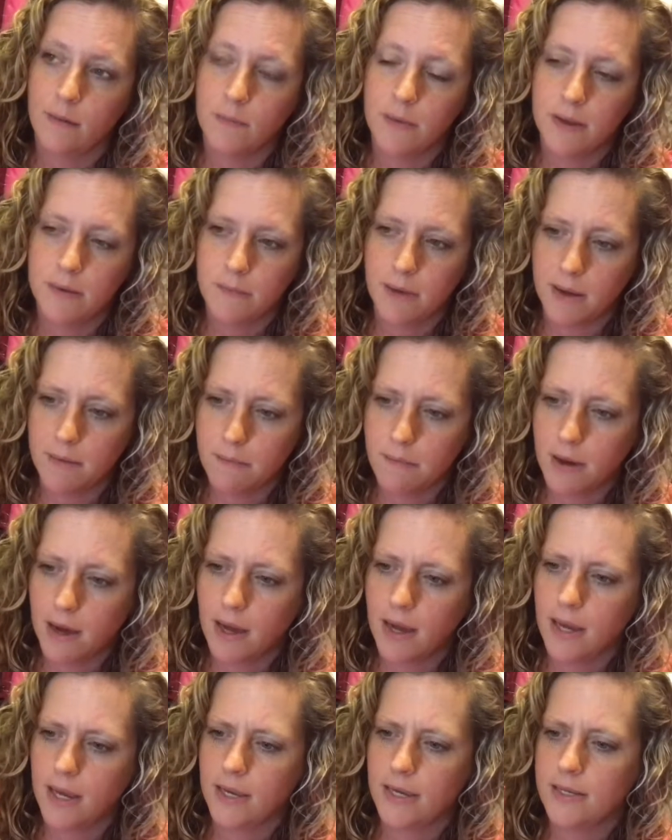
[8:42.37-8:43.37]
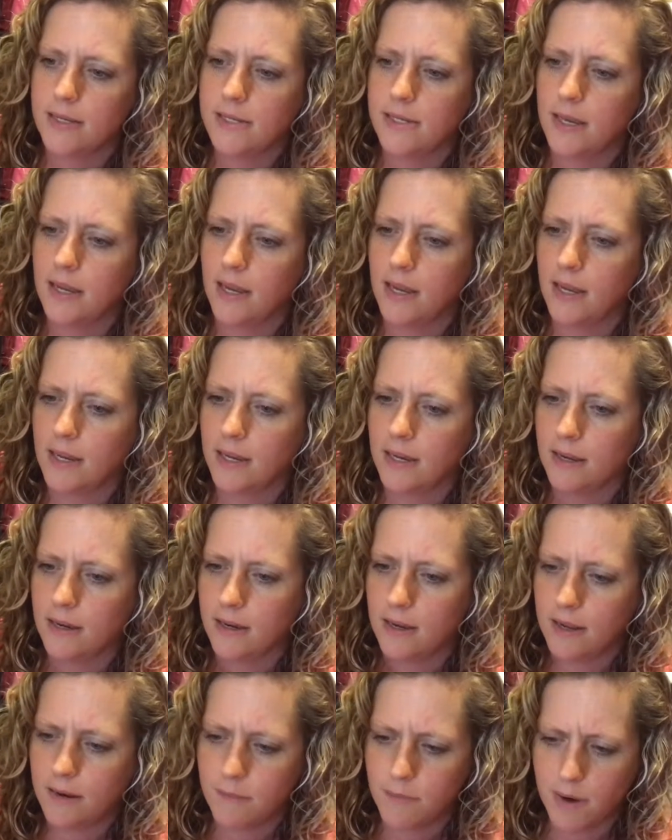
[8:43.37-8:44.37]
in my mind
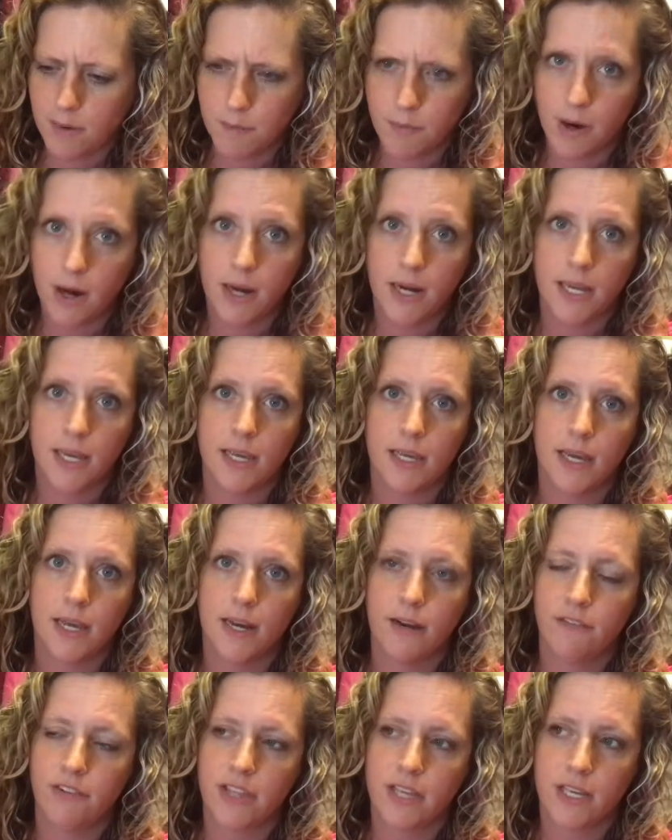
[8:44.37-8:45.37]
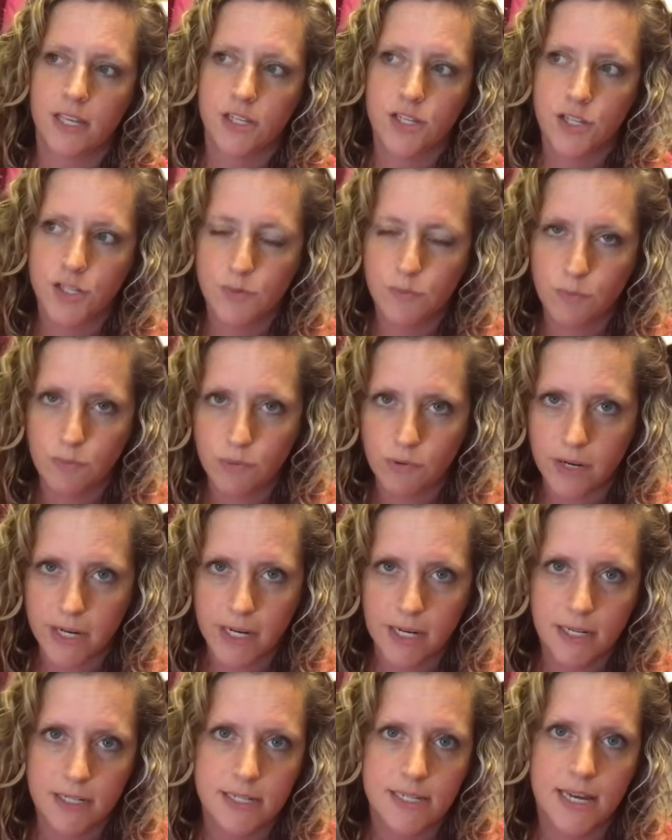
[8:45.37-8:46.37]
and in my body and everything. It's just
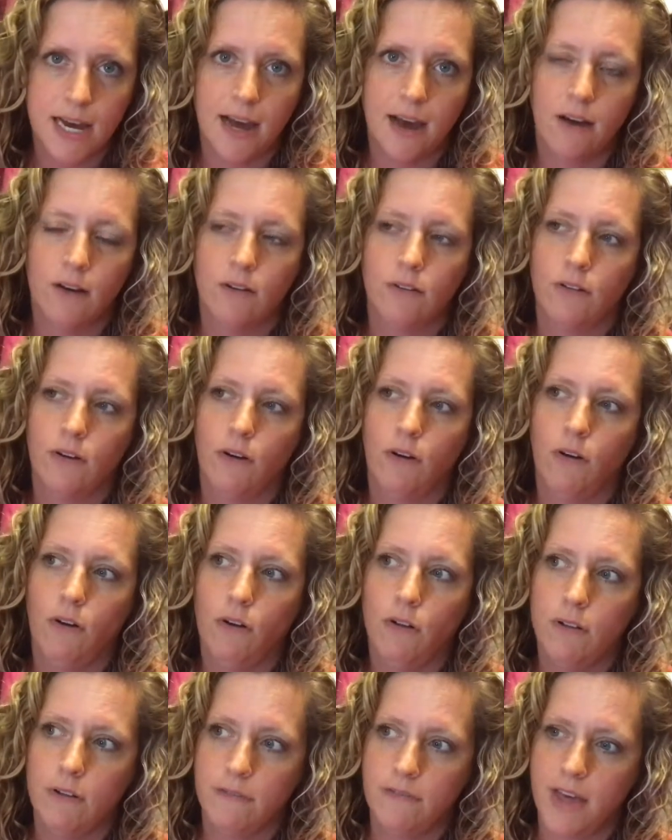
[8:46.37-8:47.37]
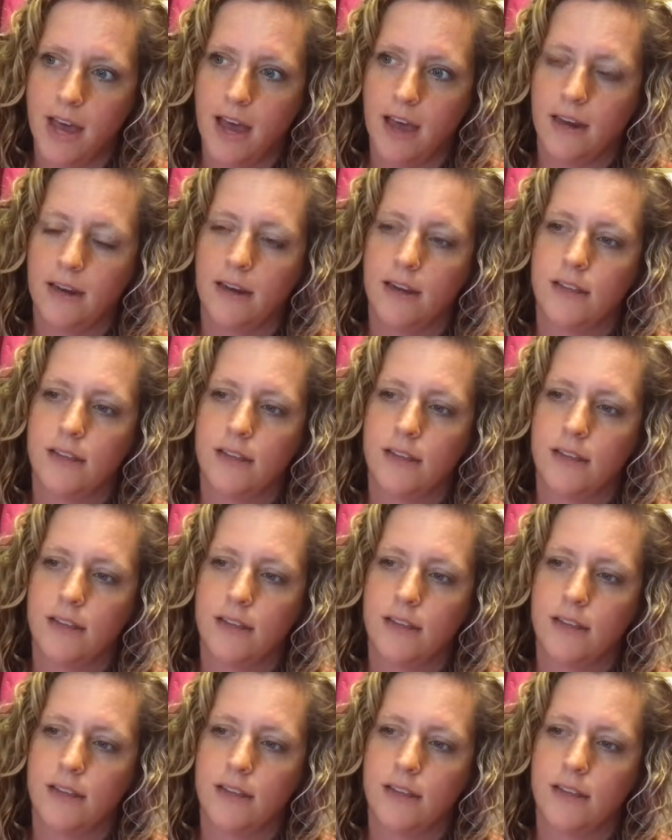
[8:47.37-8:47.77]
bringing down all of that.